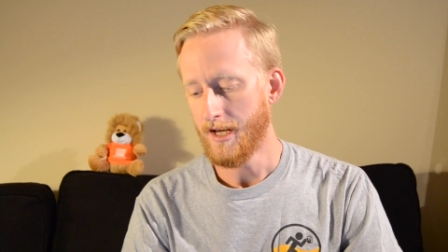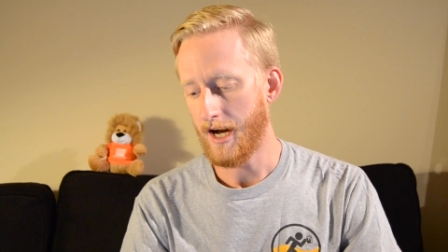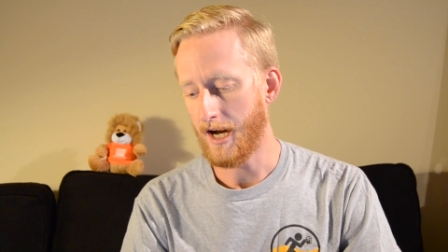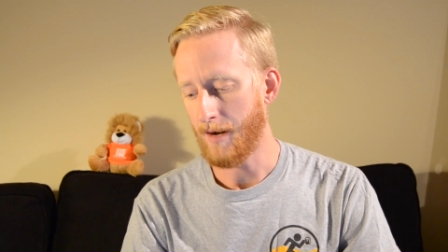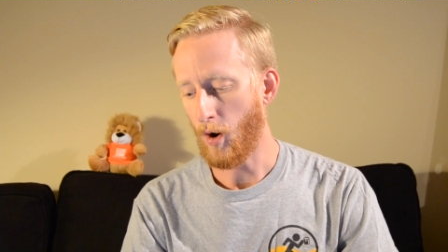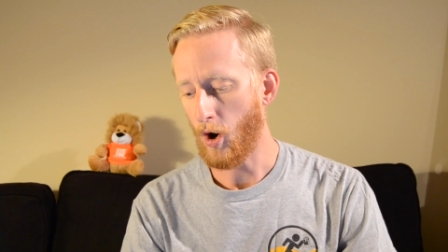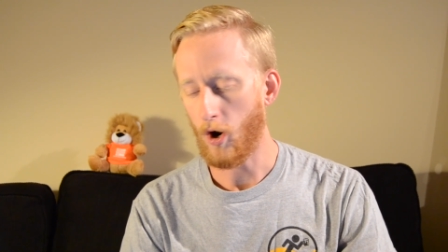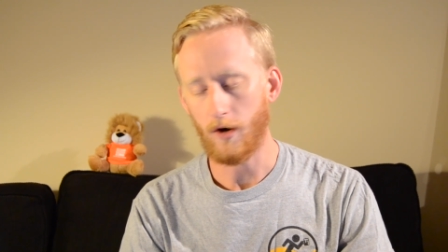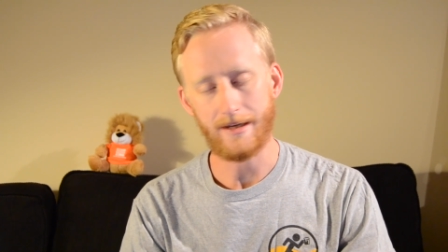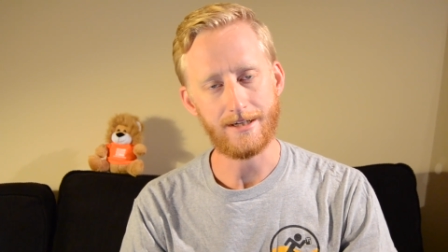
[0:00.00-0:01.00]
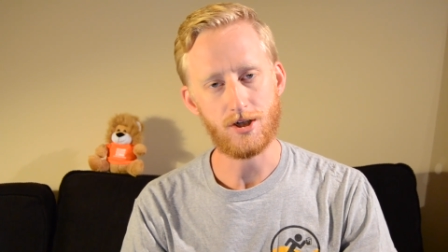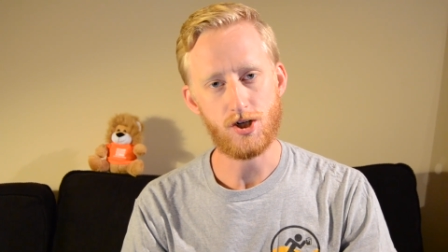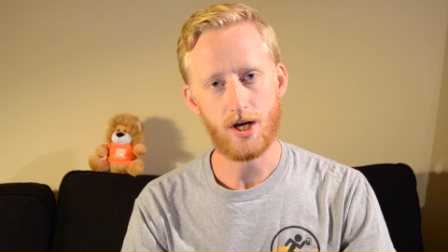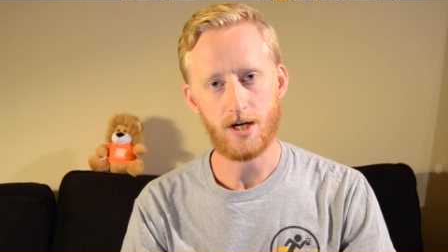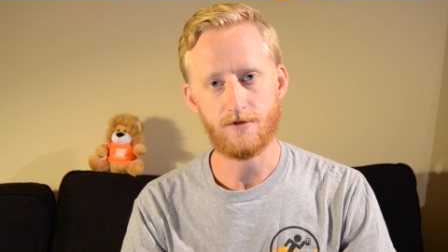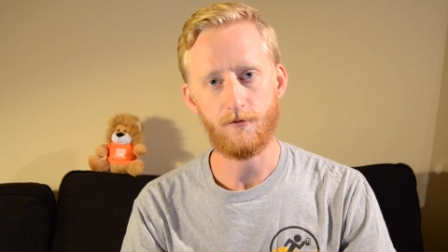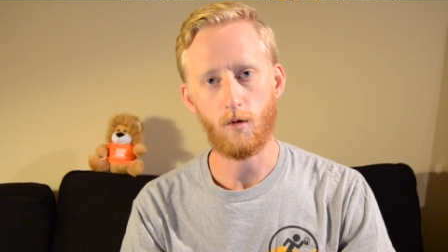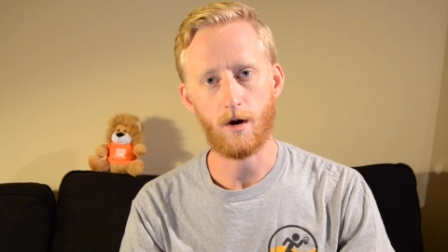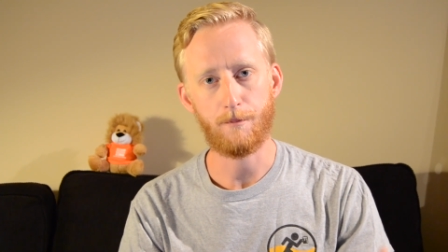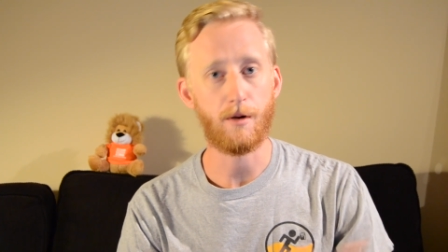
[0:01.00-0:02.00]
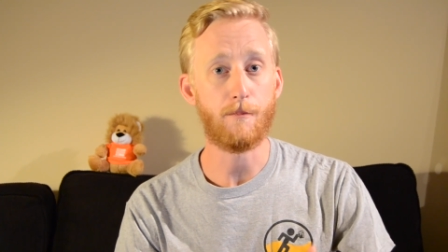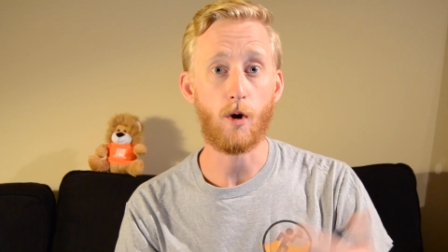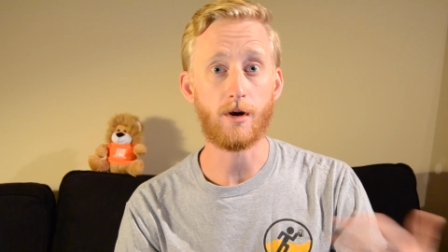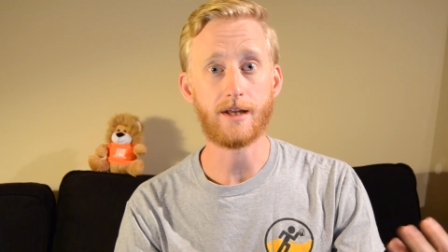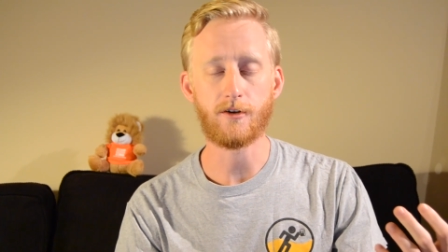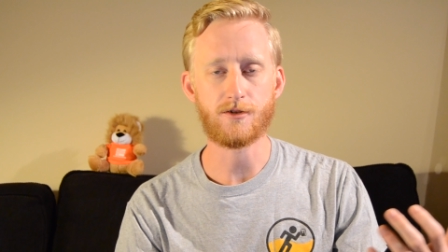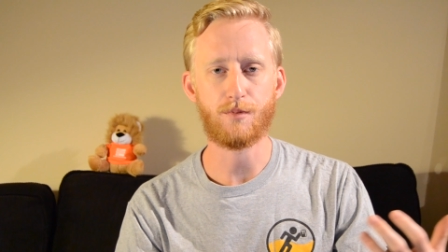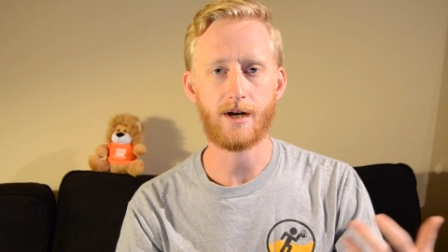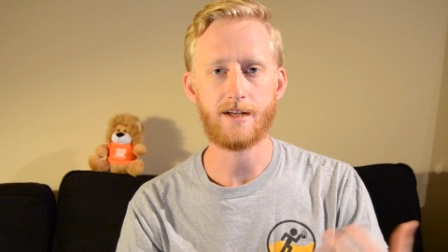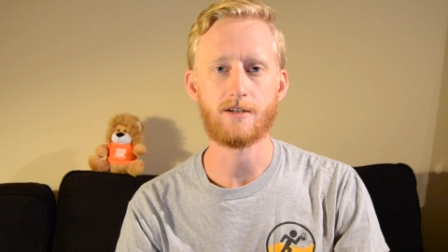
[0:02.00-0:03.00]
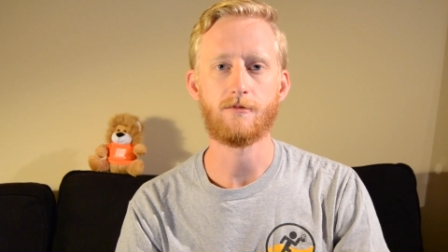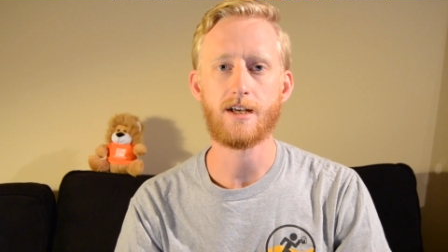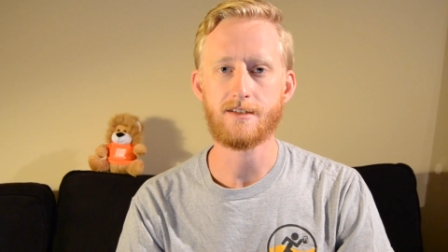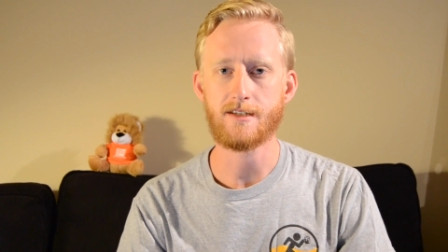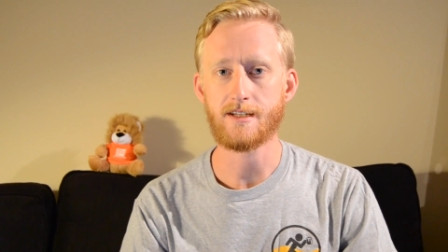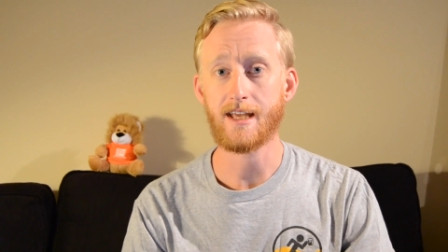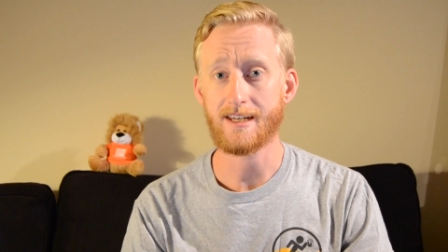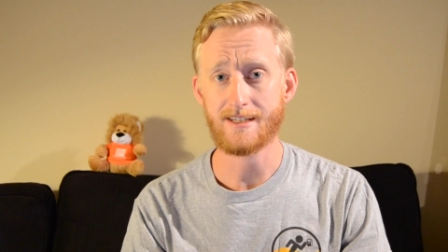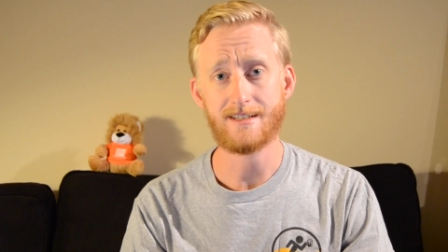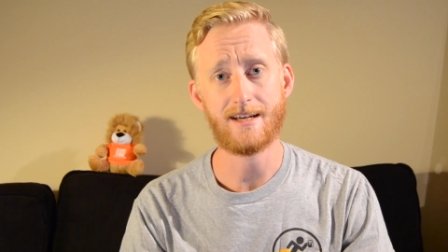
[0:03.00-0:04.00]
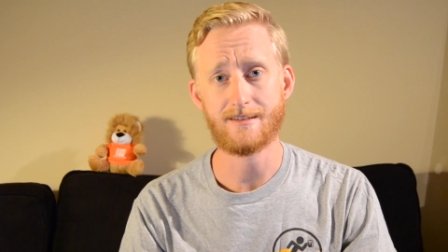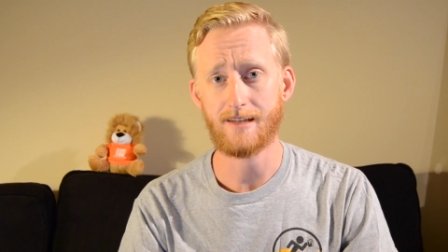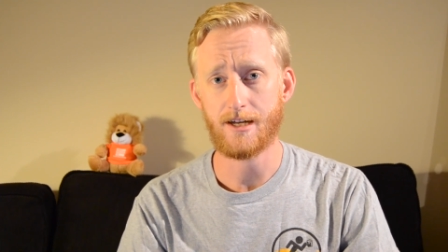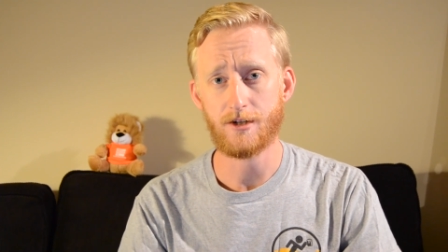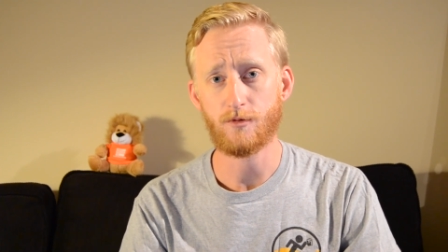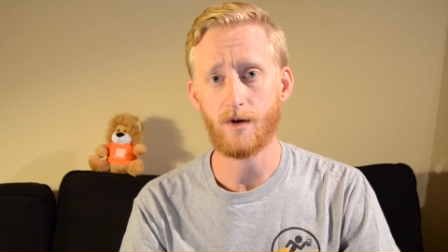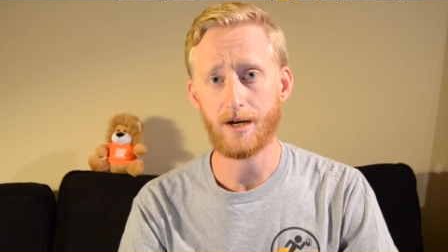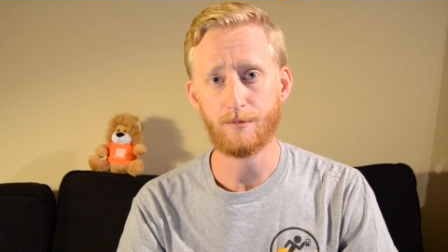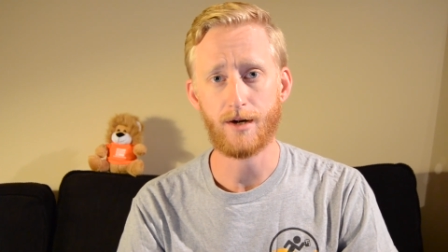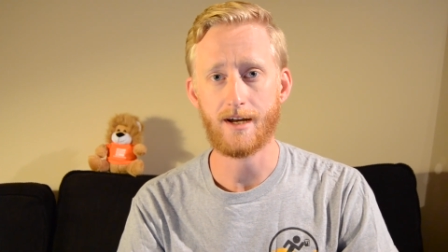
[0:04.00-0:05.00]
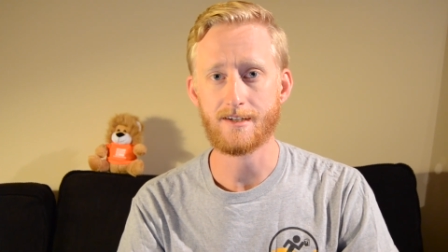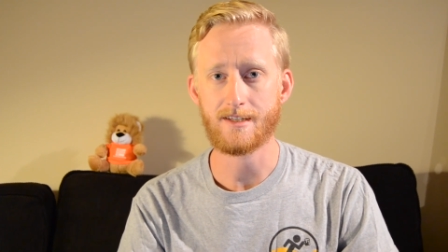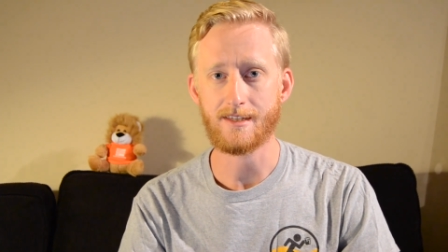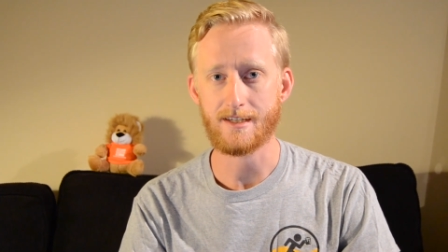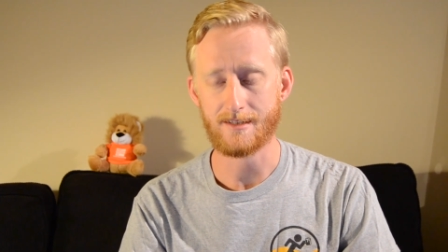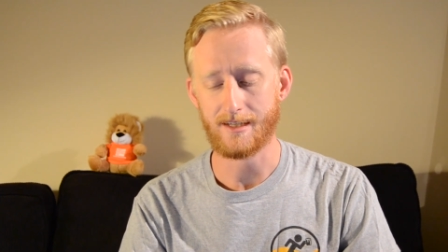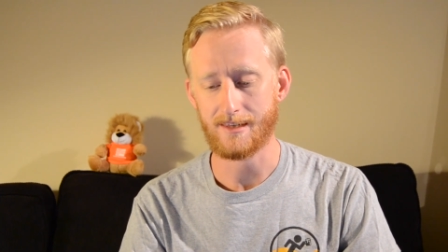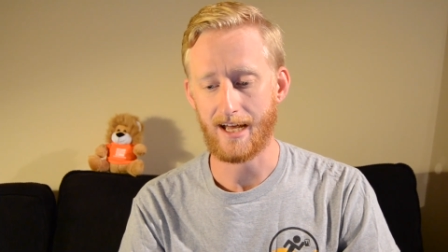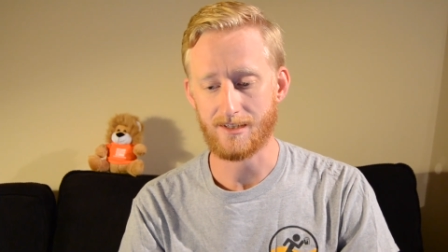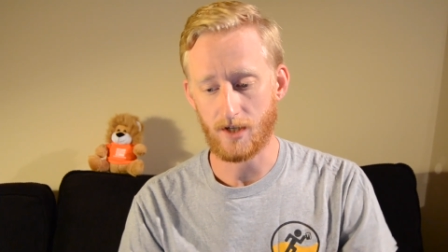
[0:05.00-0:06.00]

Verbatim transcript: Um, all in exchange for promoting those brands and races and getting to test a lot of new running products and things like that.